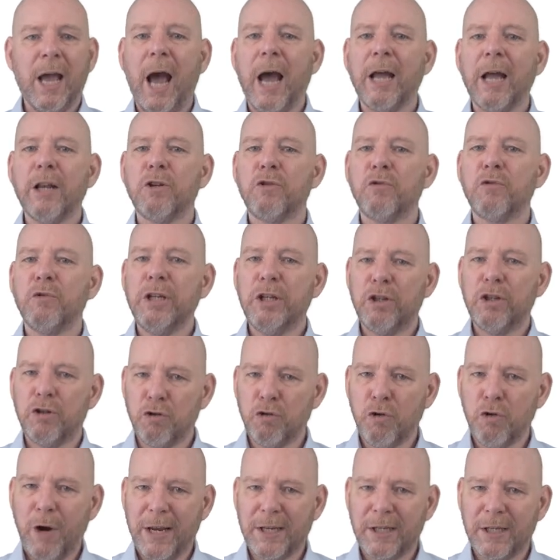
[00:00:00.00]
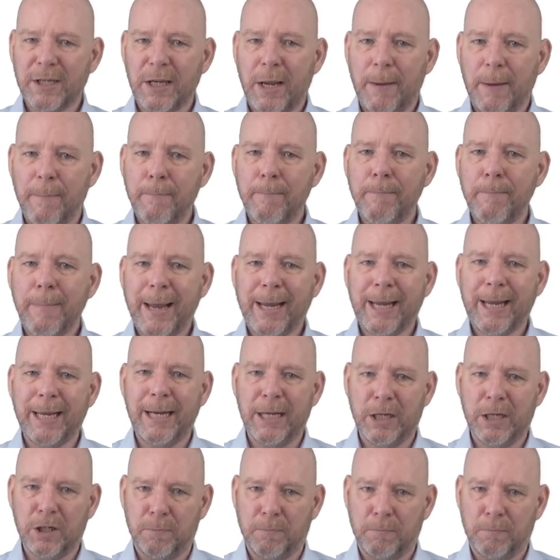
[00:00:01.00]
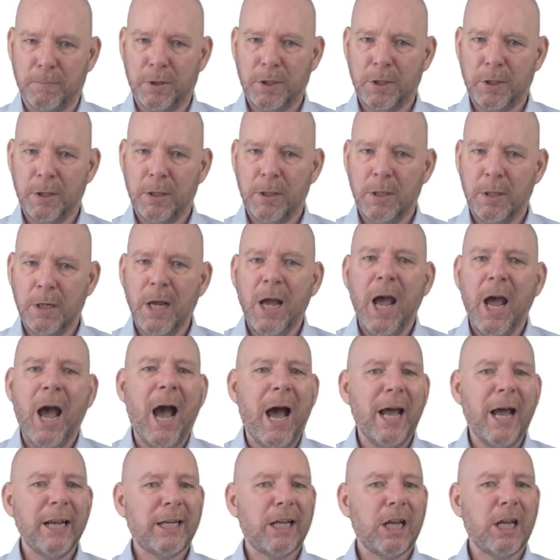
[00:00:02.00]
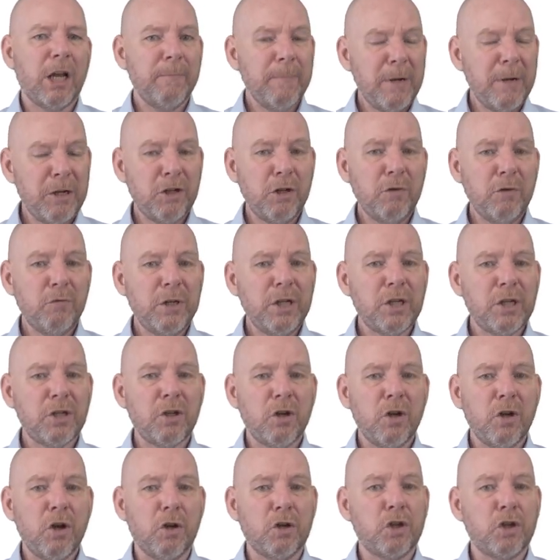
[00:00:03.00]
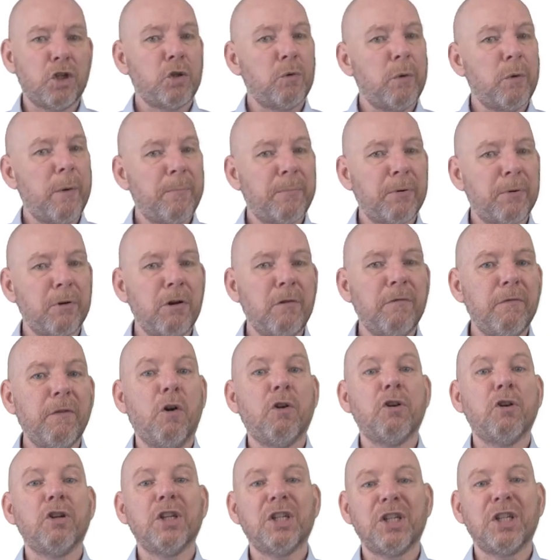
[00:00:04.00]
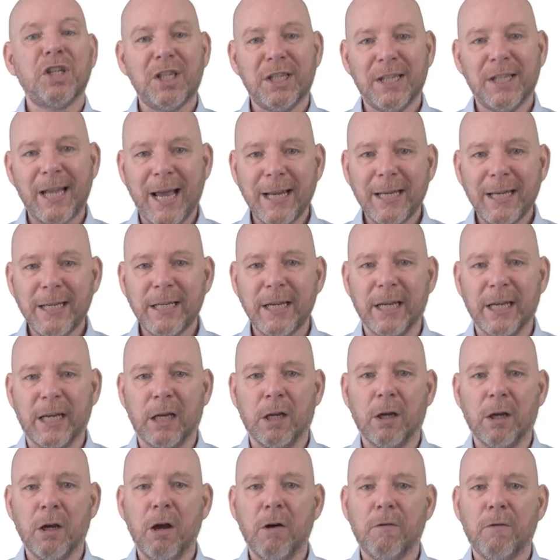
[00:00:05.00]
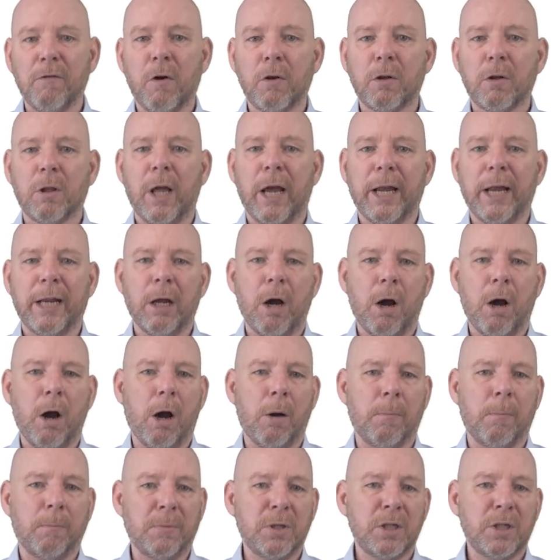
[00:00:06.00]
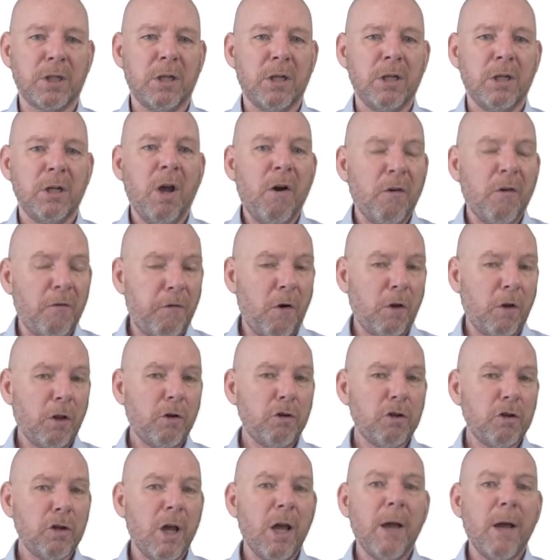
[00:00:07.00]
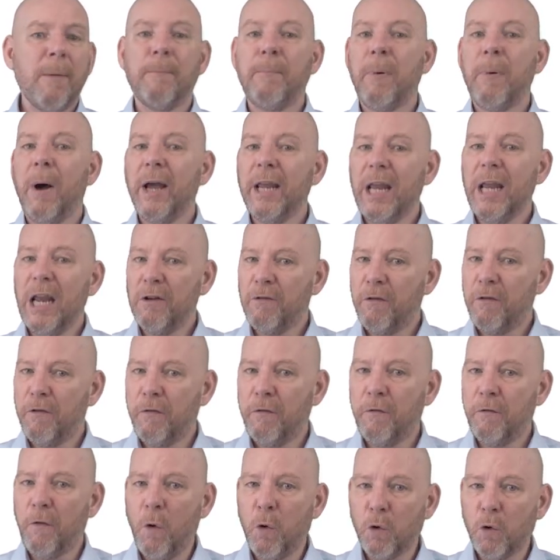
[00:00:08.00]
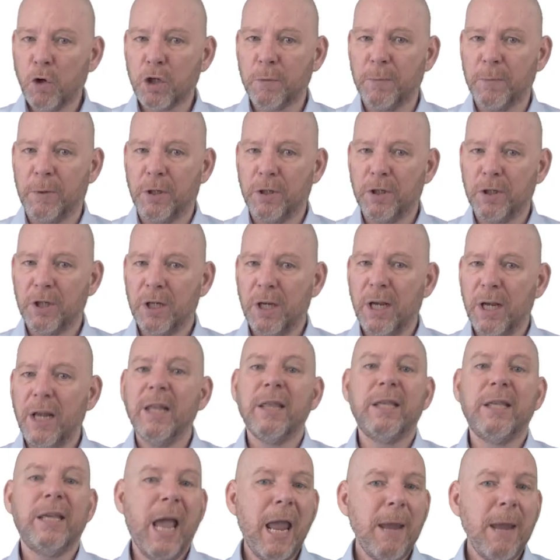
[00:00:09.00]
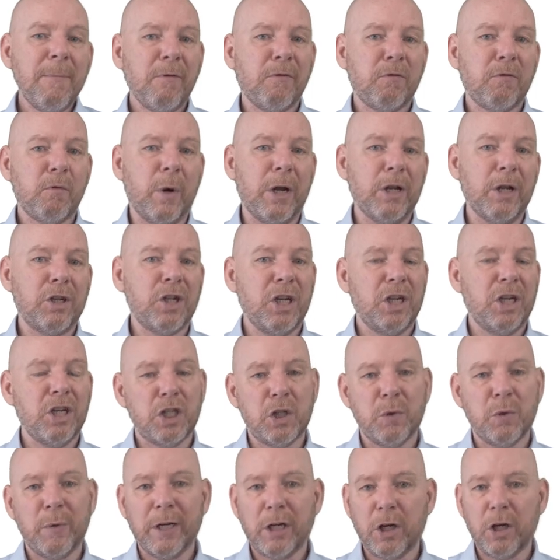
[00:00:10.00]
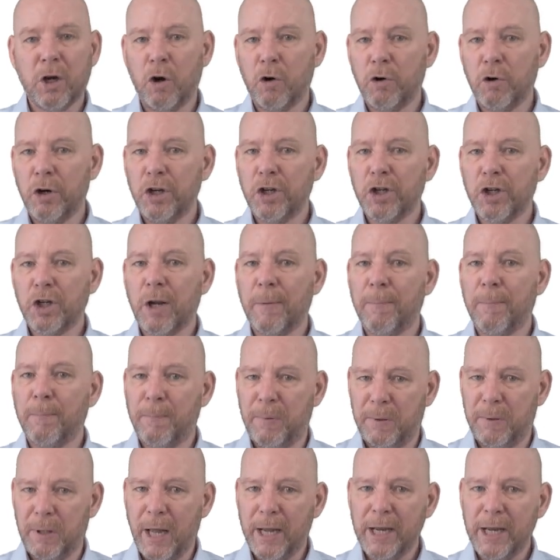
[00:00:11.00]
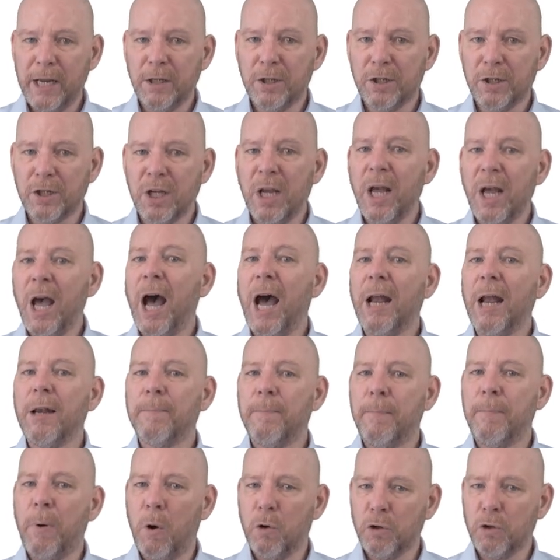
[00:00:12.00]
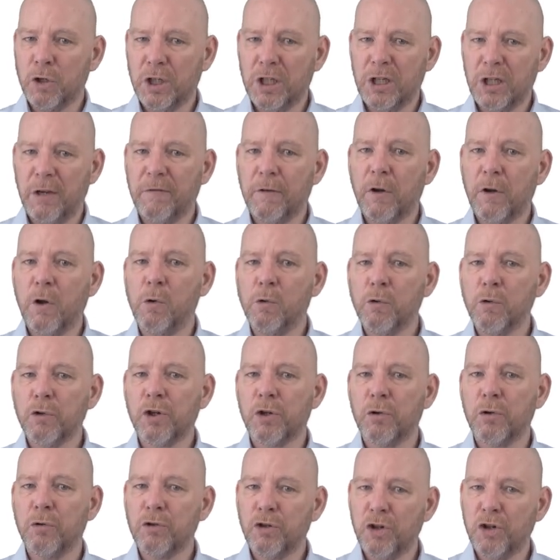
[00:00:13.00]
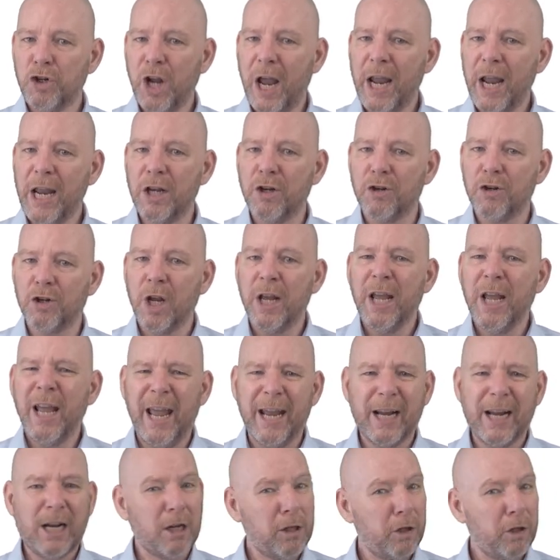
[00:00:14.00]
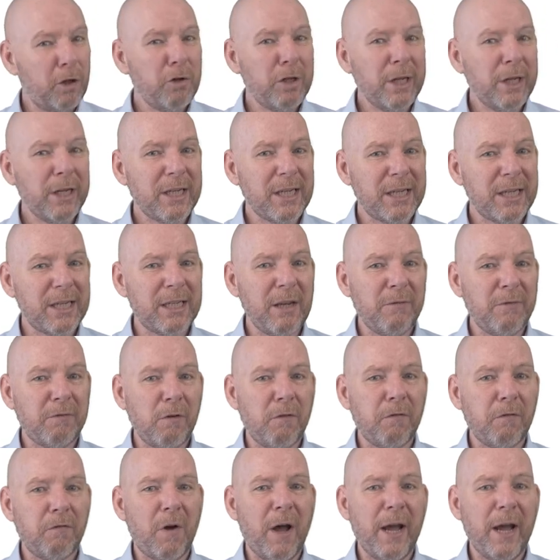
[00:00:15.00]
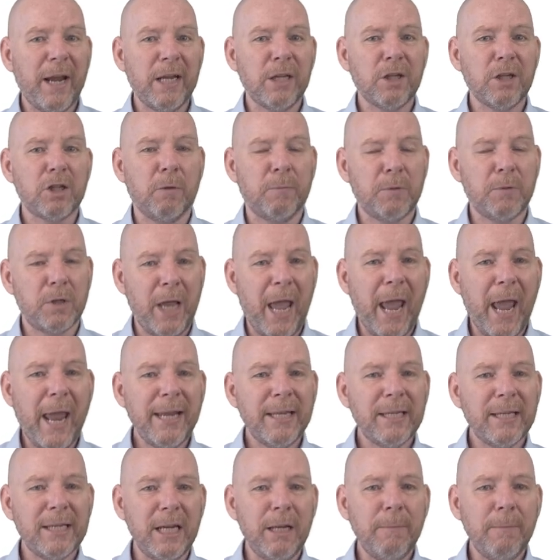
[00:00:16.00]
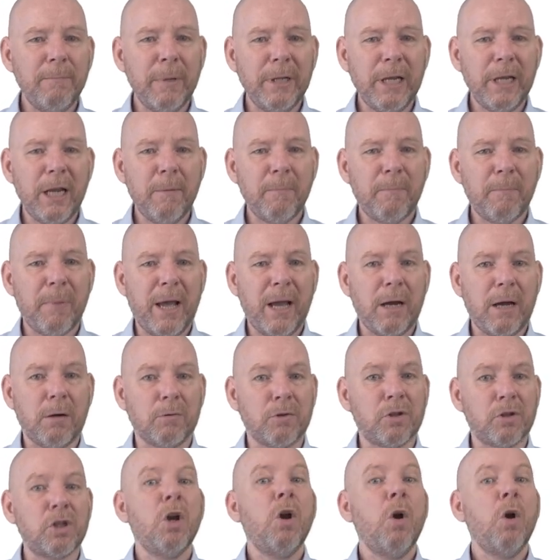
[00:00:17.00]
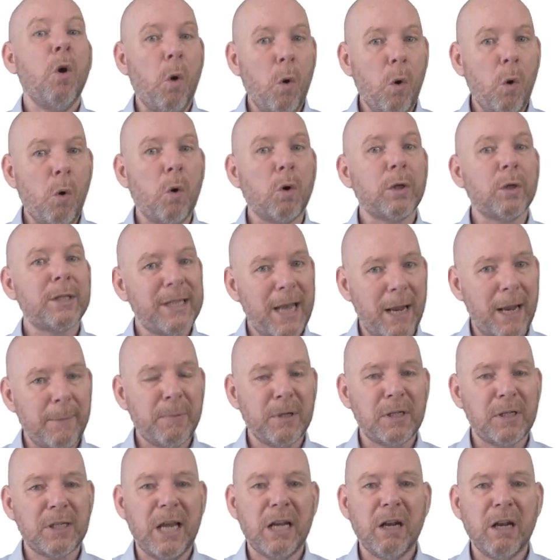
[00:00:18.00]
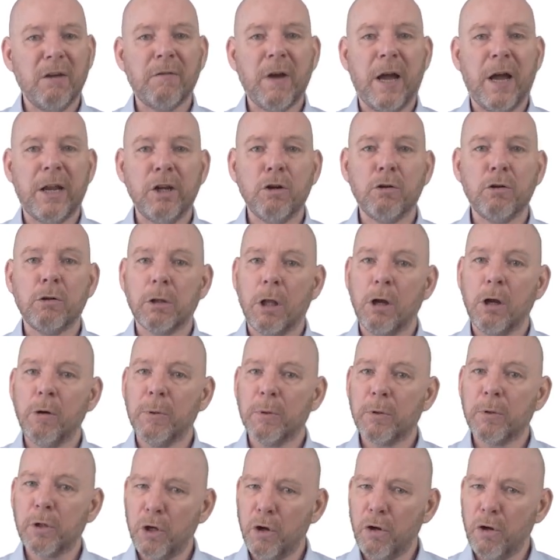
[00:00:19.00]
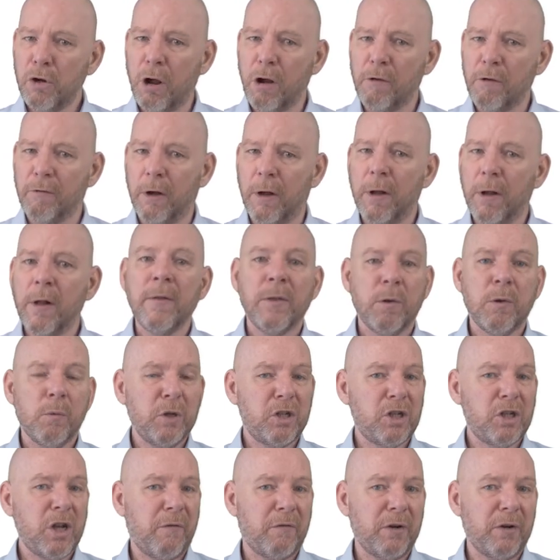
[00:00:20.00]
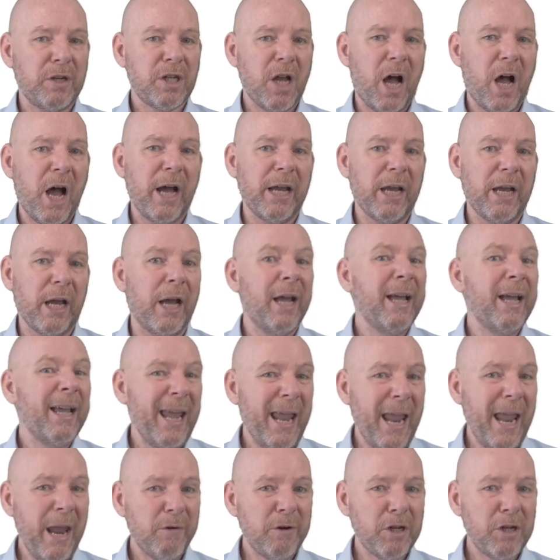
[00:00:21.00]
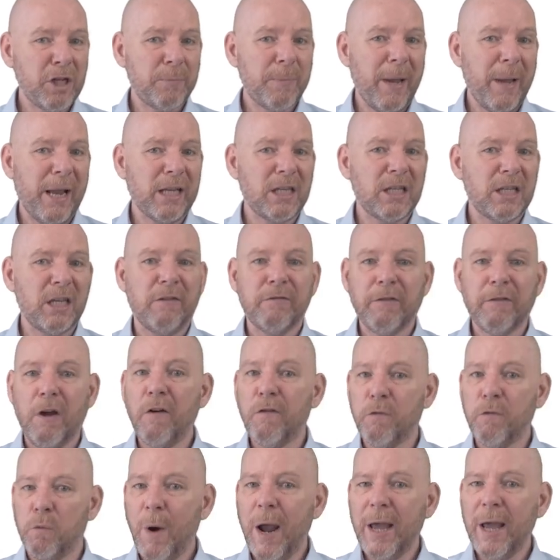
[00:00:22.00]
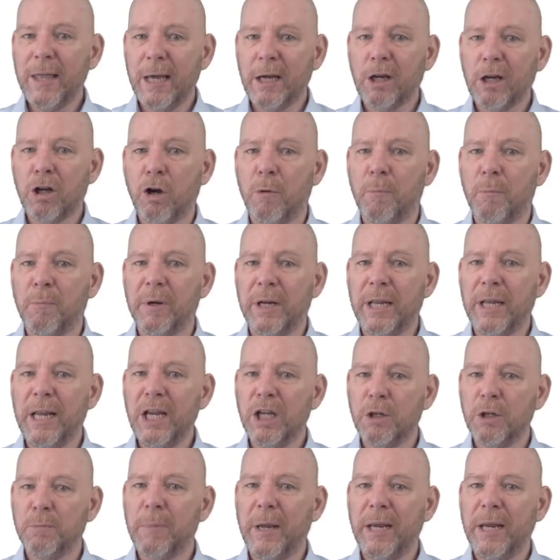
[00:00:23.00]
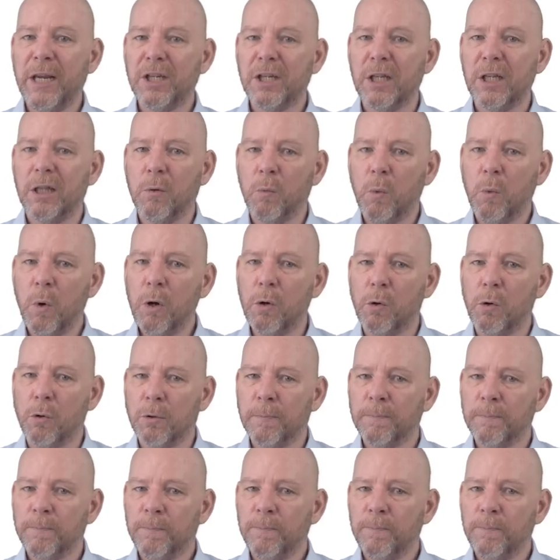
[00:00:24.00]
and redress mechanisms, and commission research to improve understanding of online harms, followed by enforcement, the aim of which is to encourage compliance and positive cultural change, including civil fines up to £18 million or 10% of annual global turnover, whichever is higher, irrespective of where that company is based in the world.